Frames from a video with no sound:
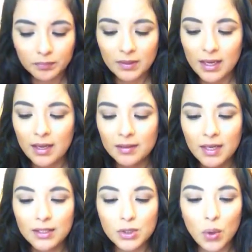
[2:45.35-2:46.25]

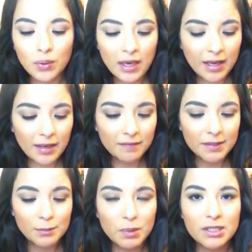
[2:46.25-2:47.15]
they don't have
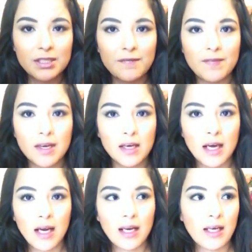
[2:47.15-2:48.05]
a specific
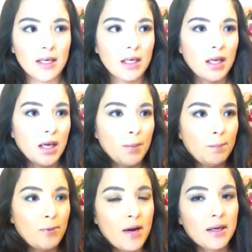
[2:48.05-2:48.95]
like
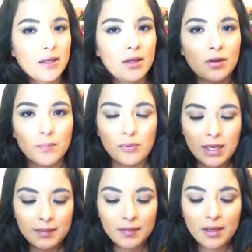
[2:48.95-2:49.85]
brand here,
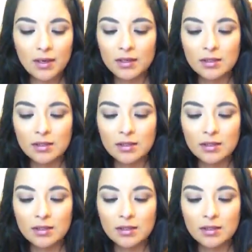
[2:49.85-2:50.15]
brand there.